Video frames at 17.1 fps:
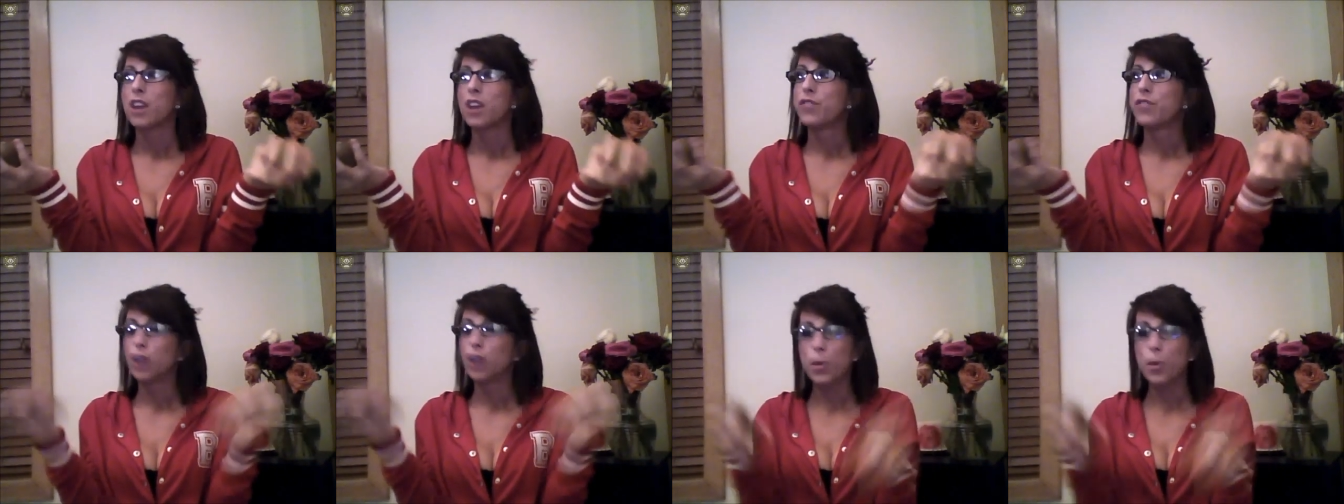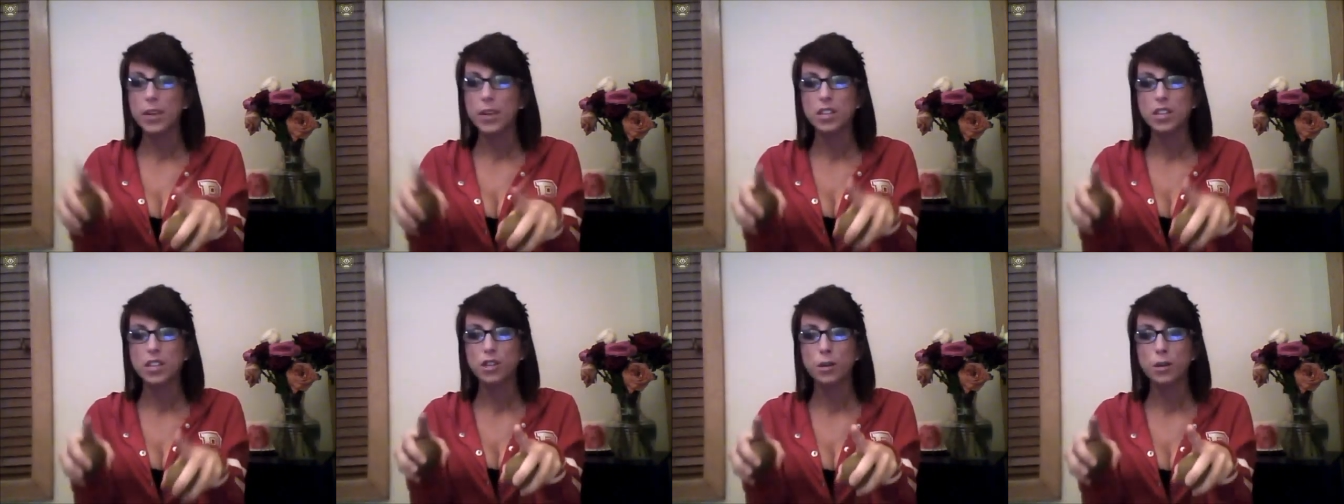
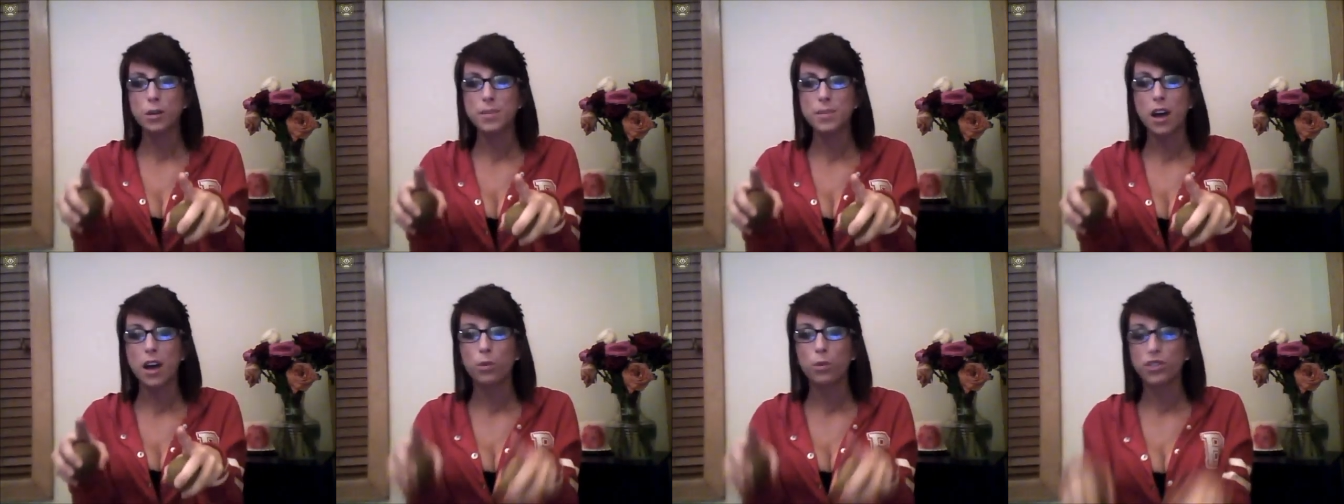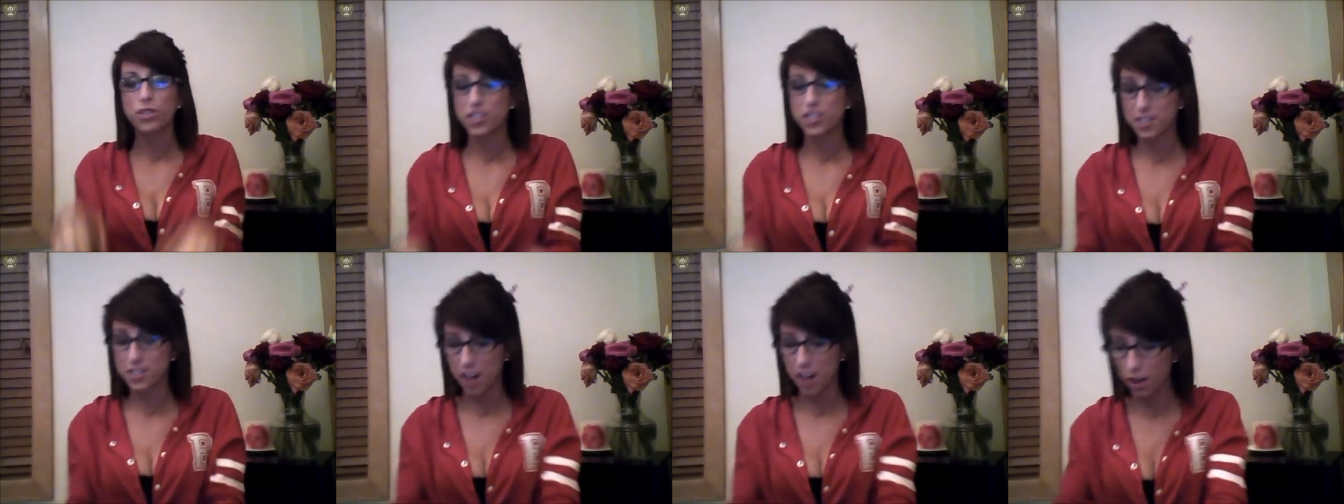Fallopian tubes, I will
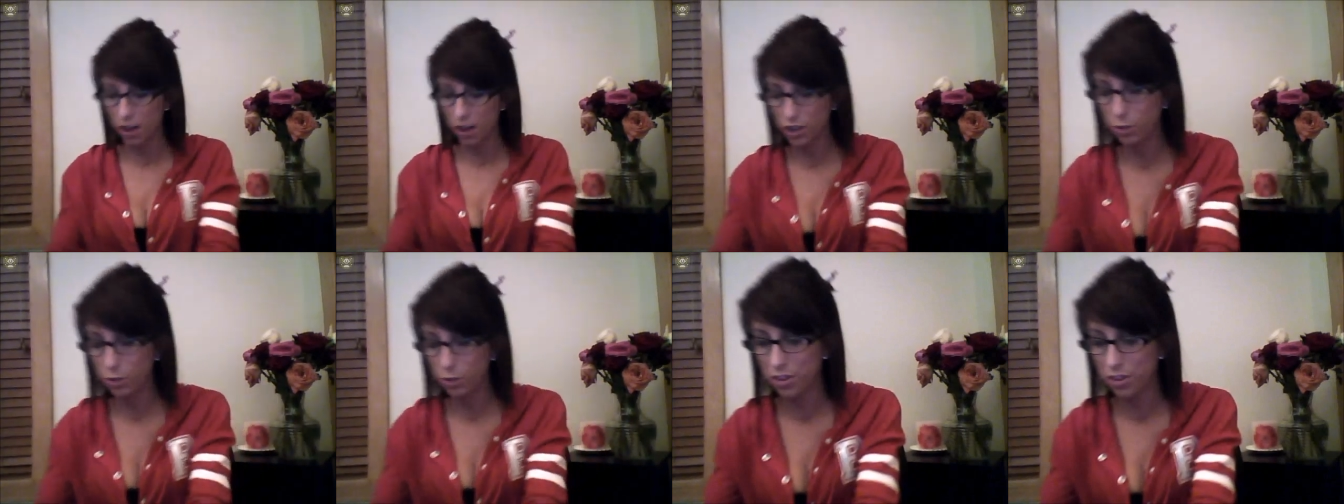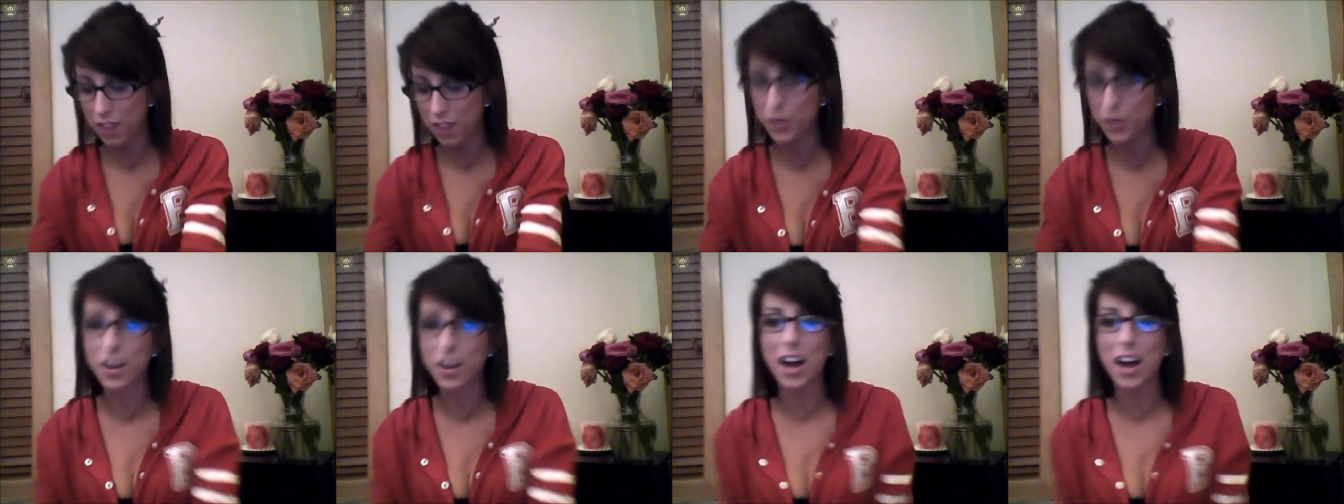just tell you that
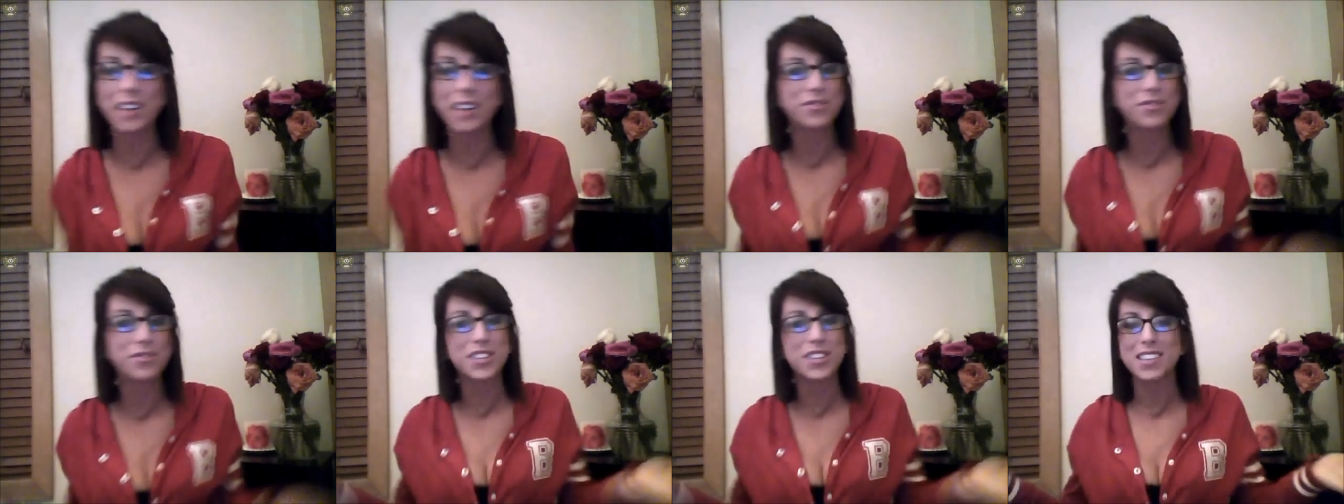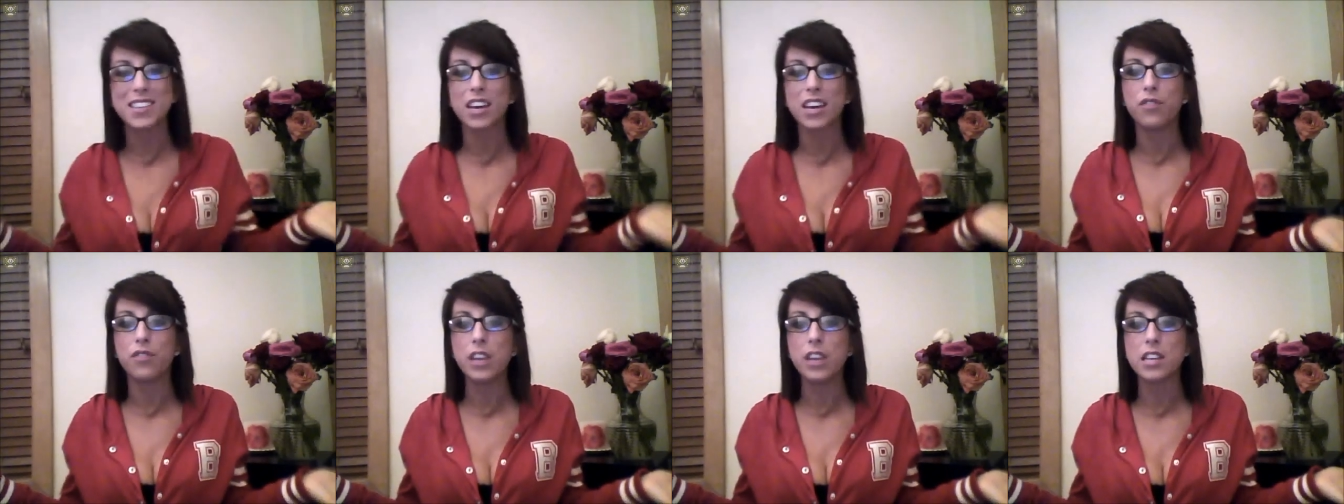they're kind of just like
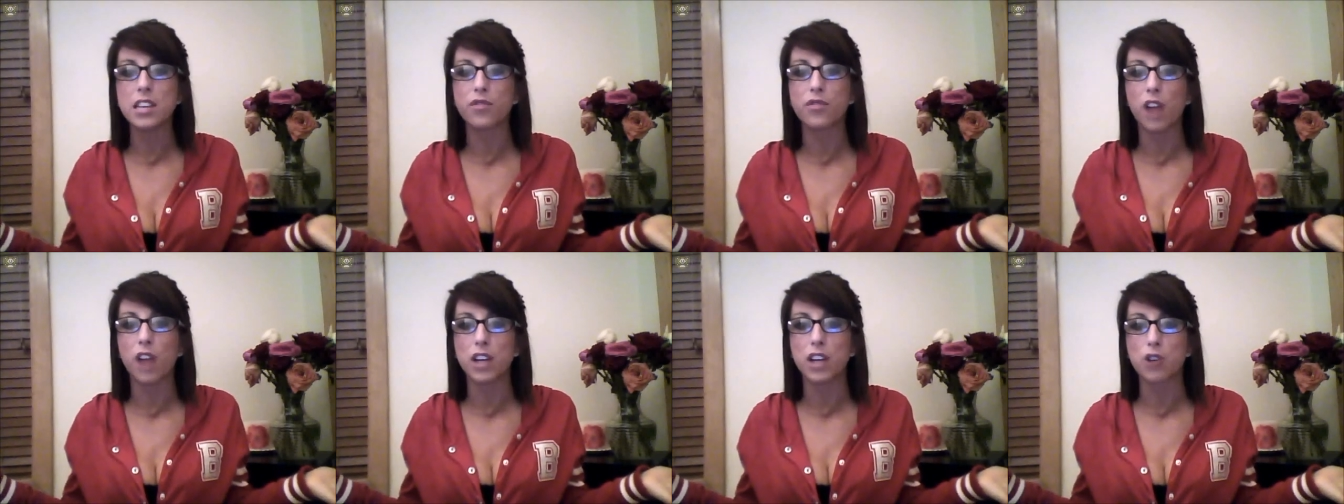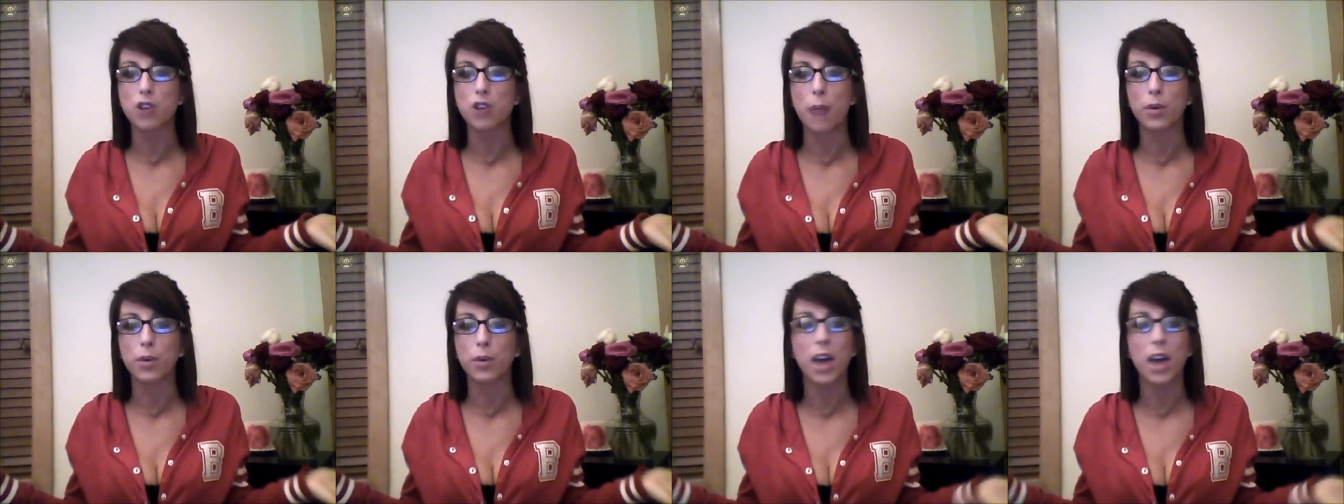a Venus
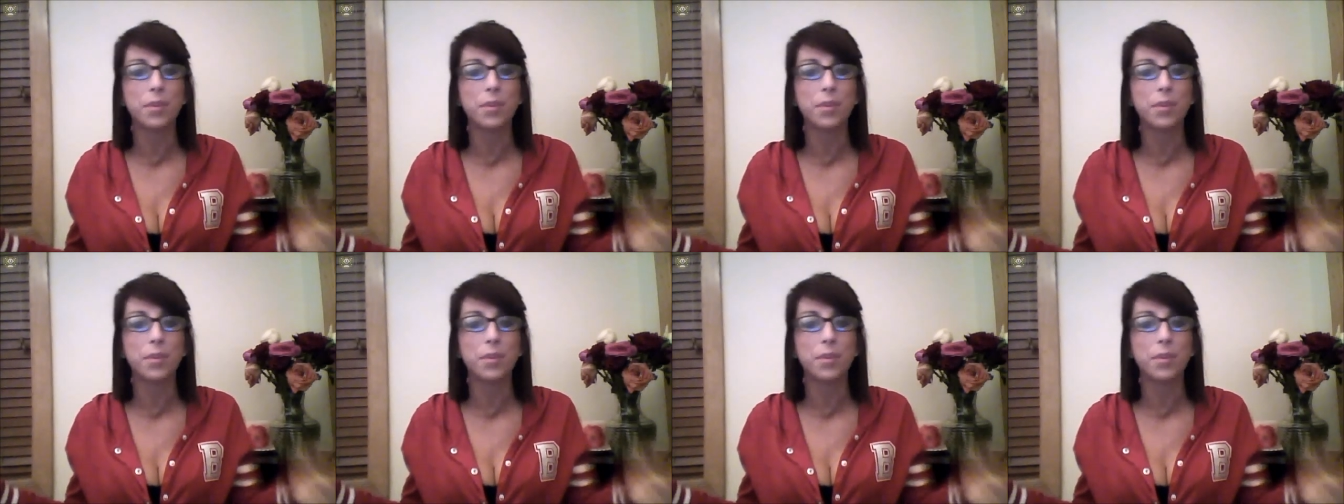flytrap, okay?